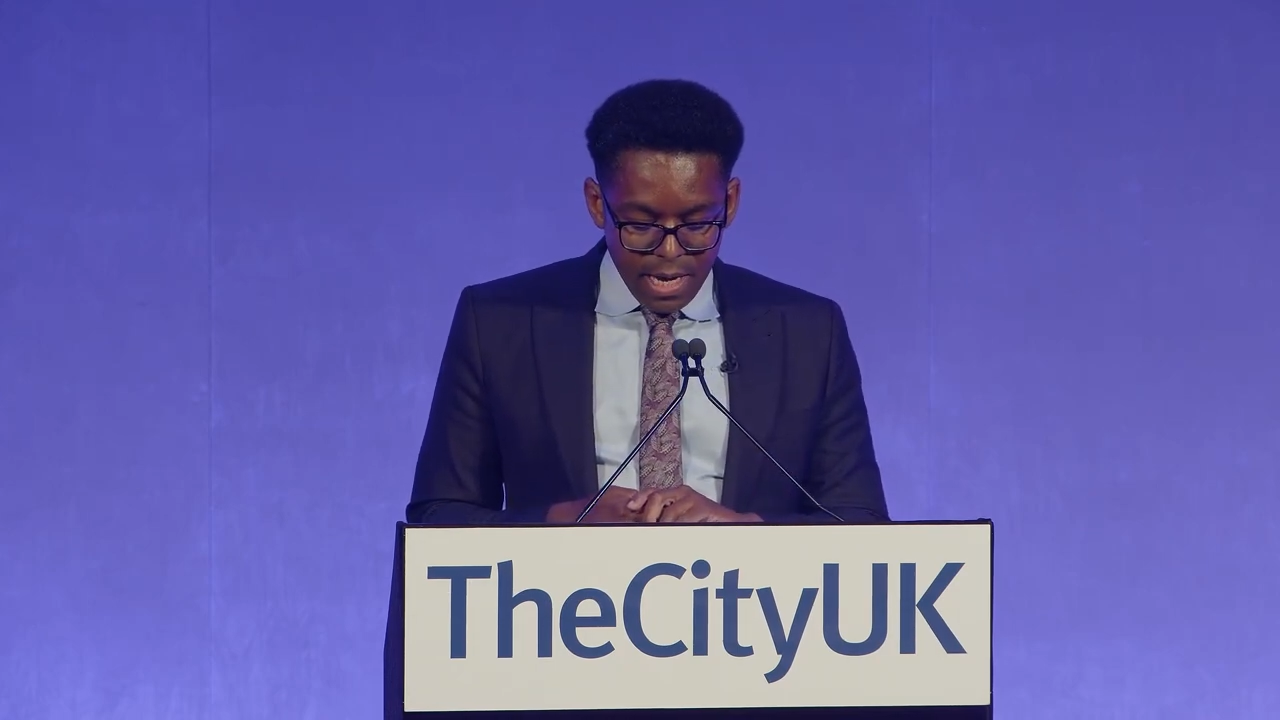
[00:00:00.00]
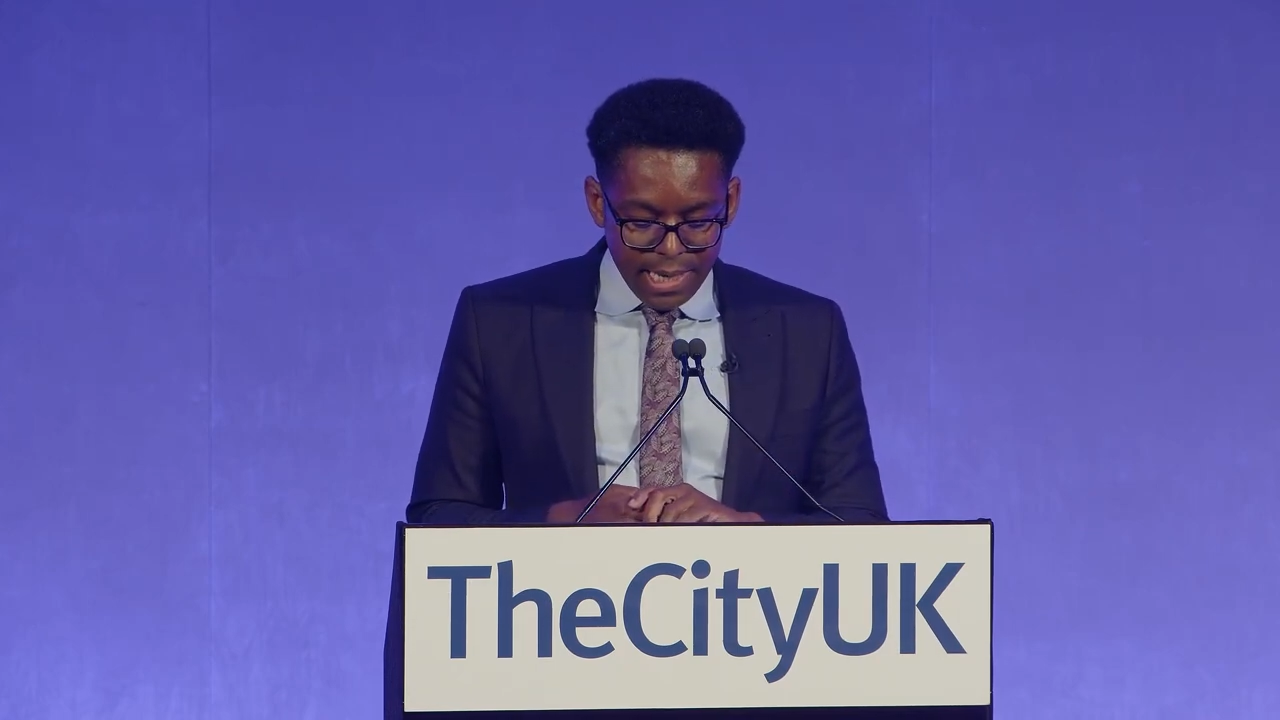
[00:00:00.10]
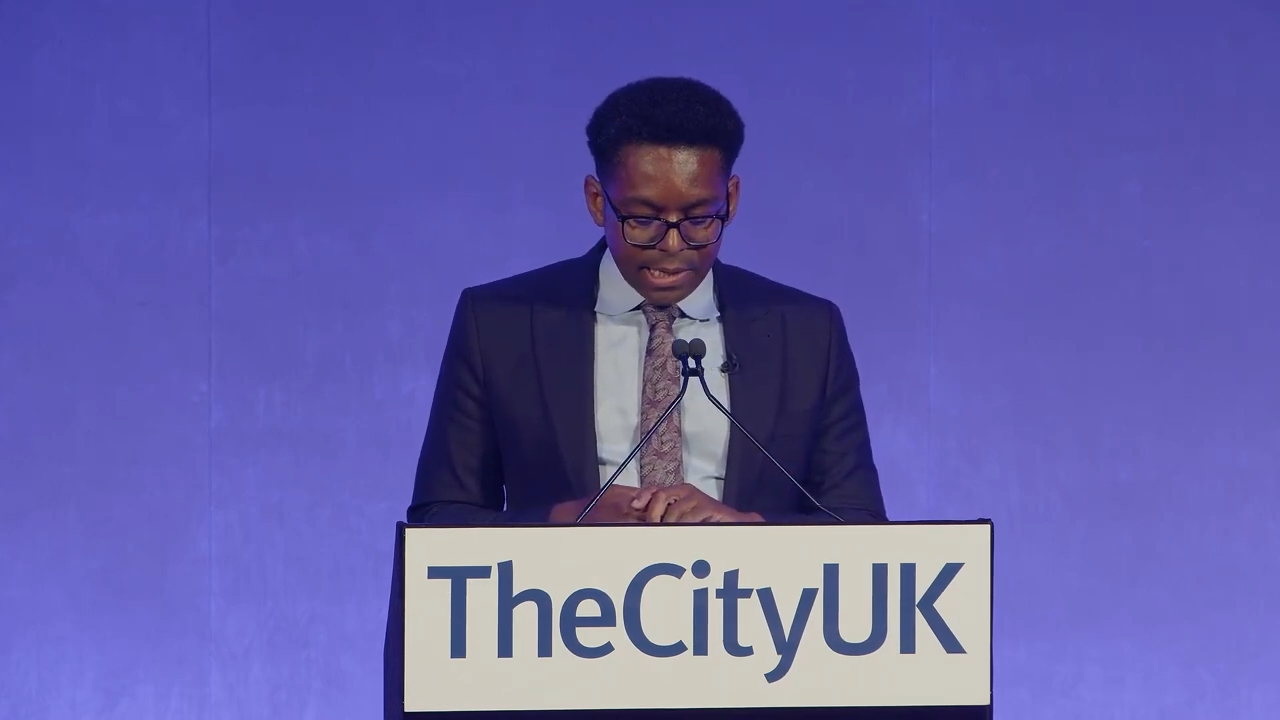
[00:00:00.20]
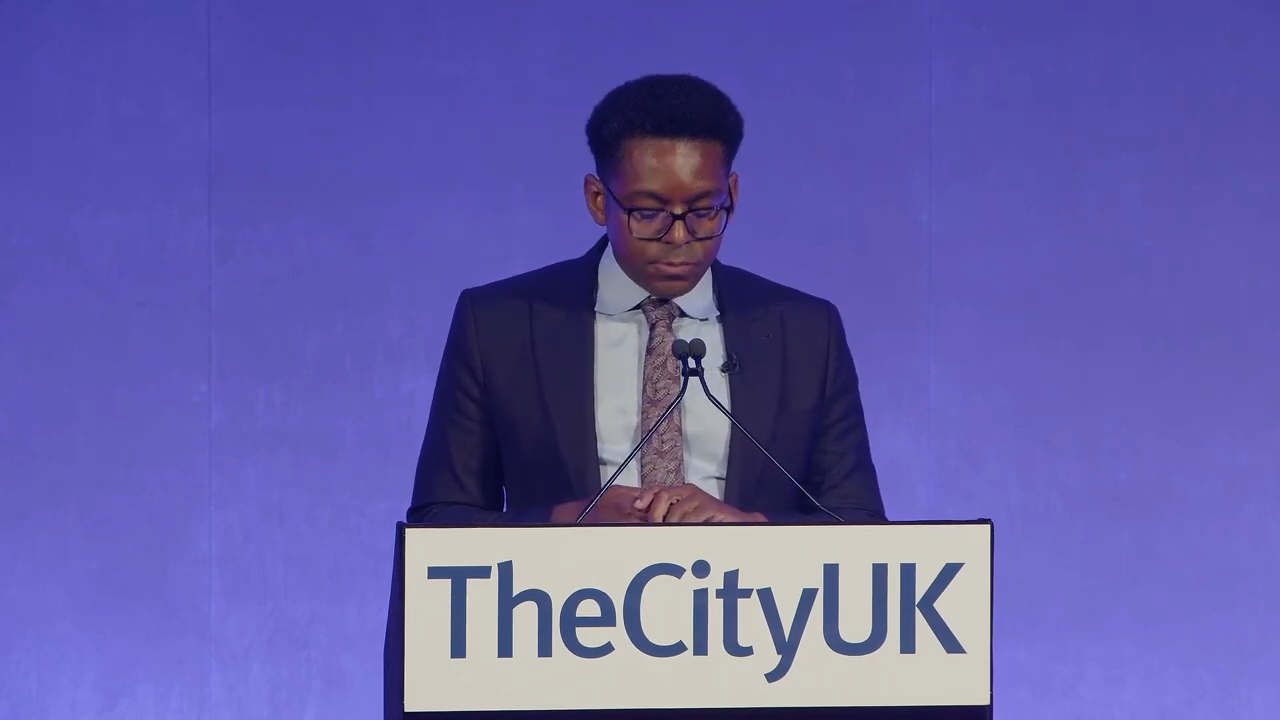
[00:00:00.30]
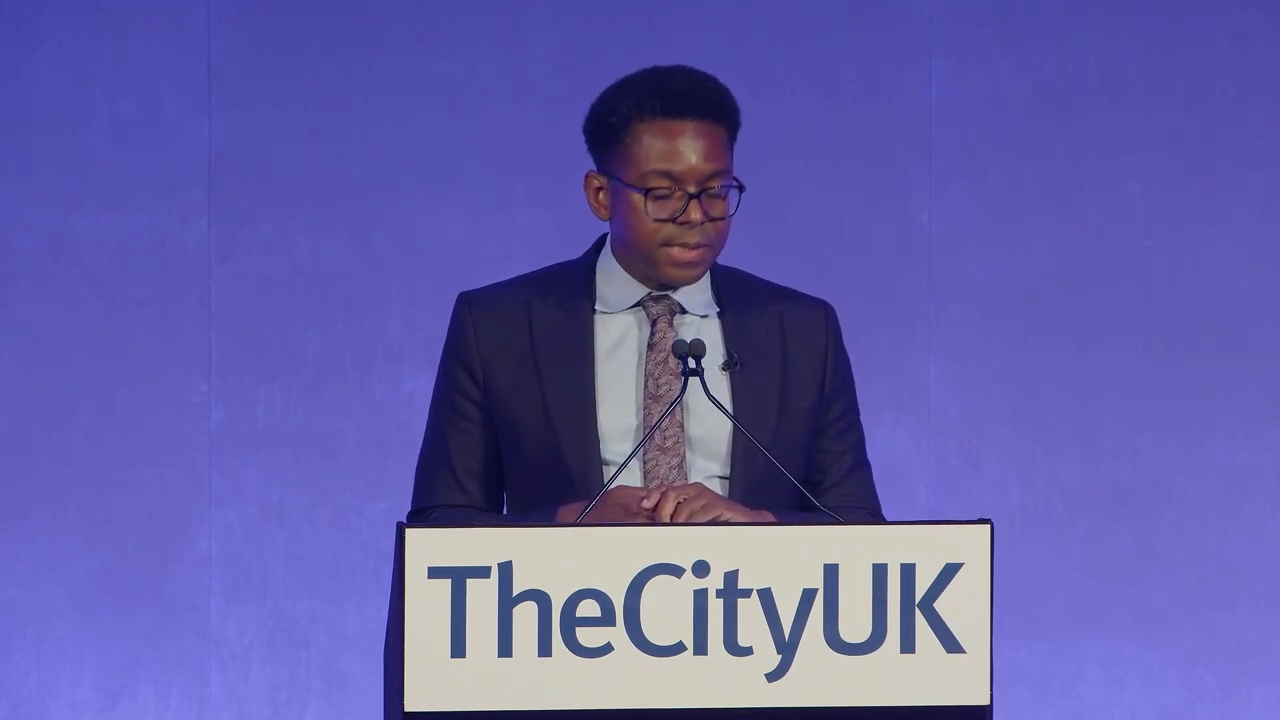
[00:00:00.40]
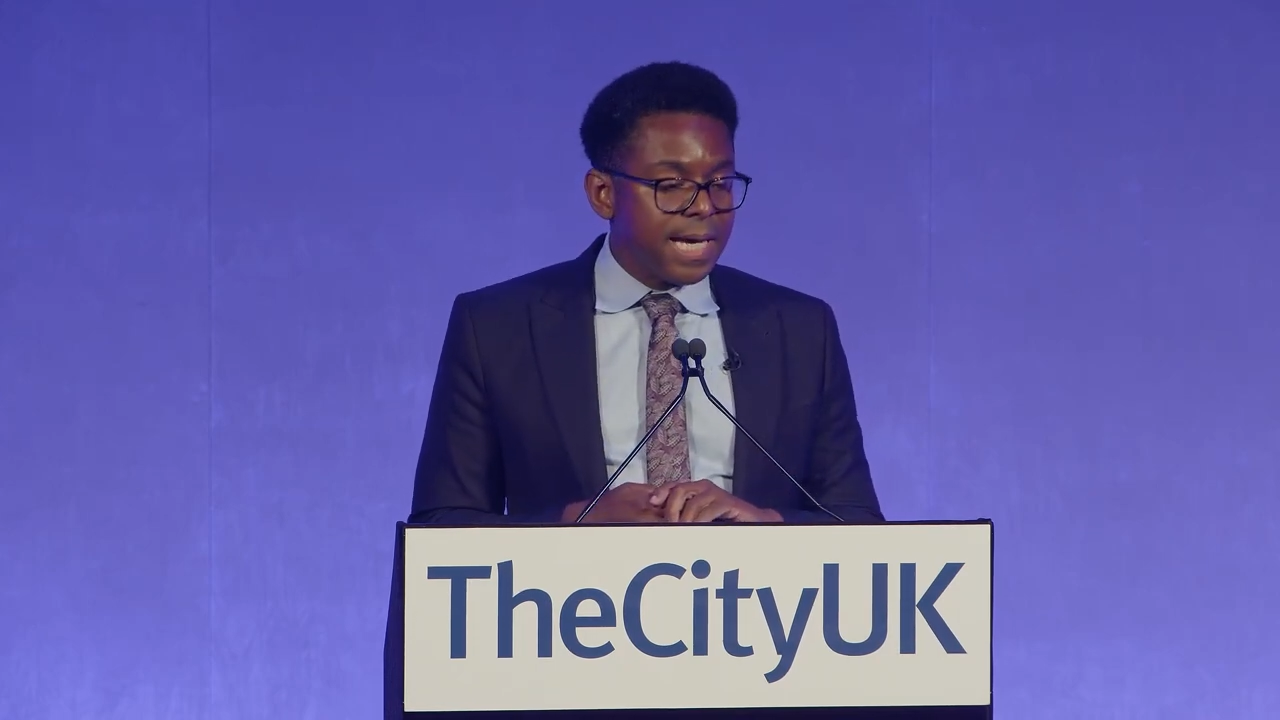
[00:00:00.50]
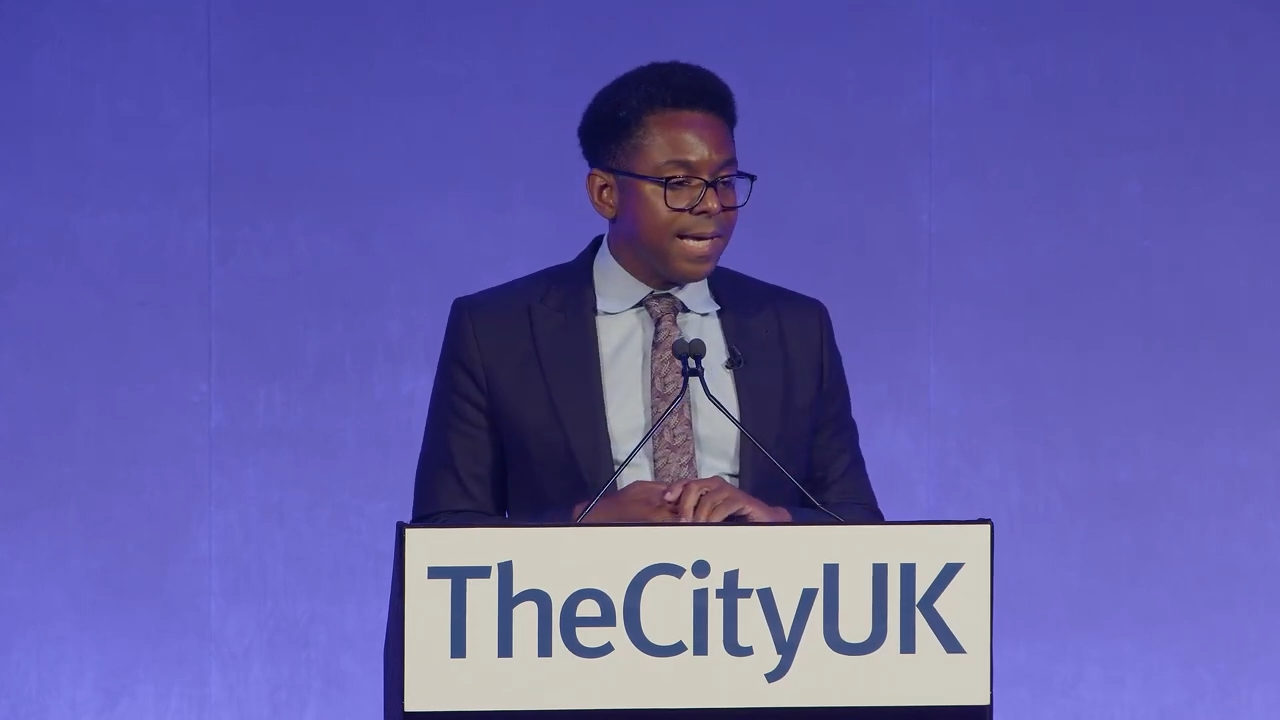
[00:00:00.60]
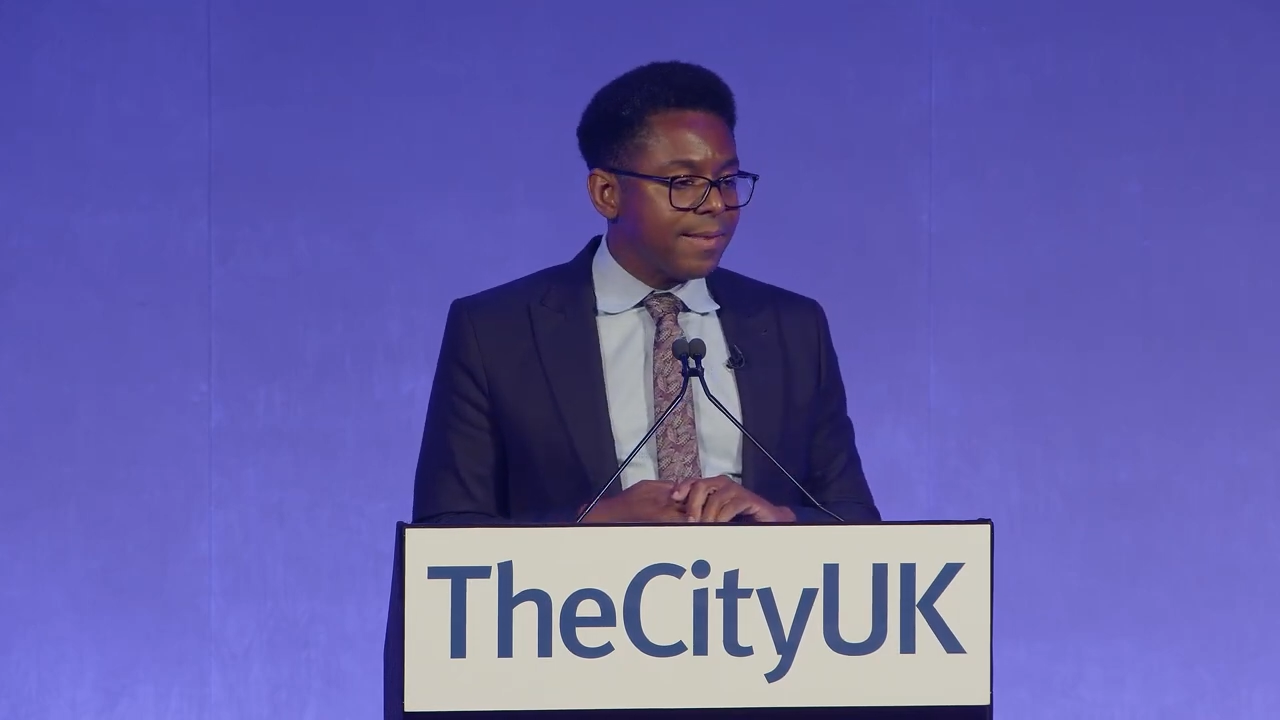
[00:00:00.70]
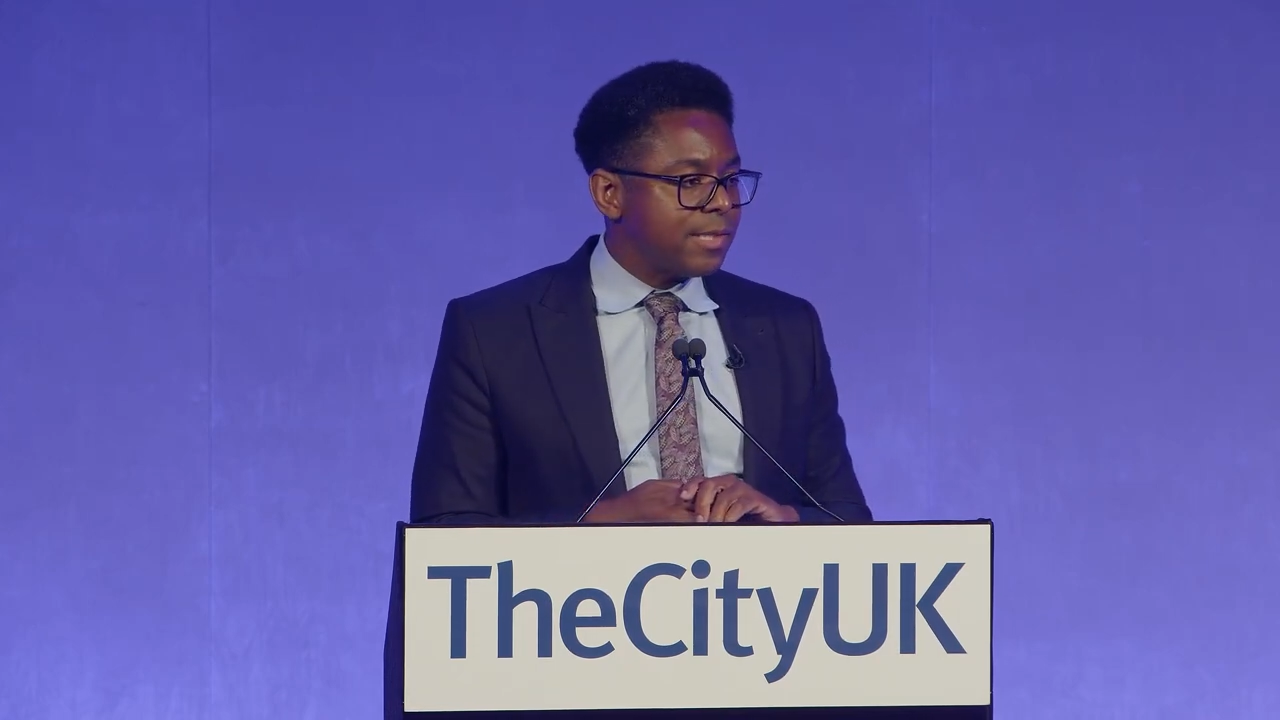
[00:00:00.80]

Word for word: And as we take